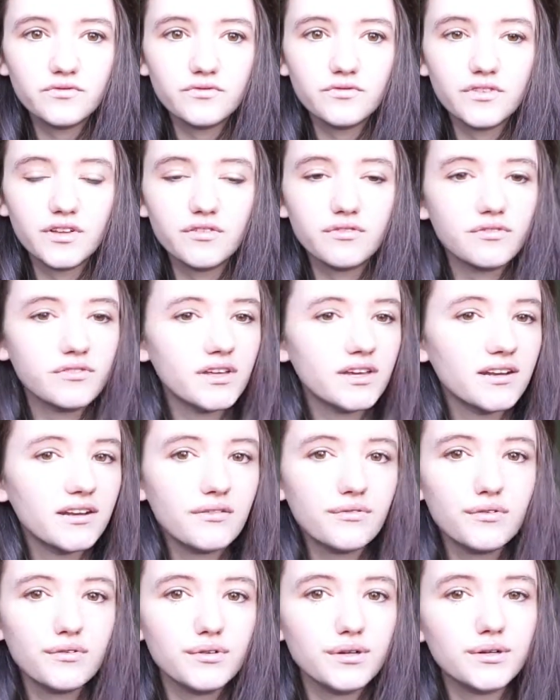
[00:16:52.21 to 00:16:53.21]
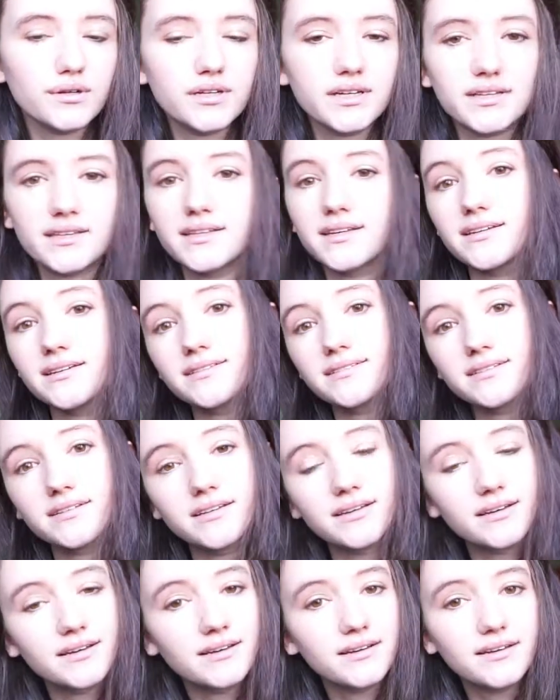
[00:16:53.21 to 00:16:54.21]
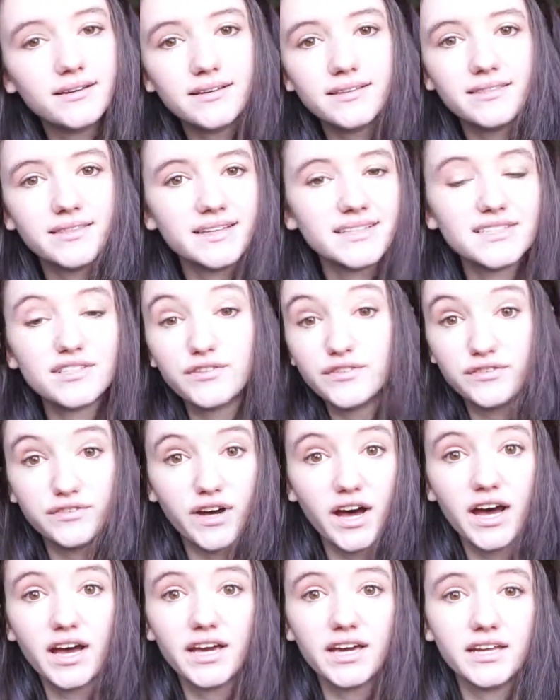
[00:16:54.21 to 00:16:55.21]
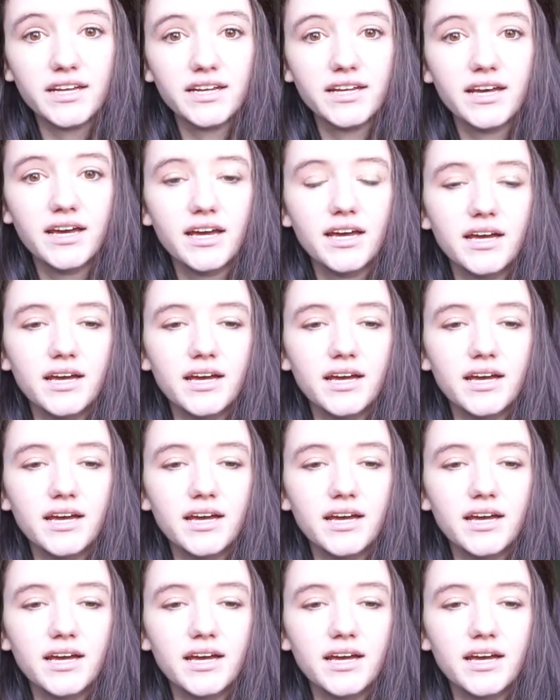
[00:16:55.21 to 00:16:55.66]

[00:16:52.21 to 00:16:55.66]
If they never learn it, then that's fine.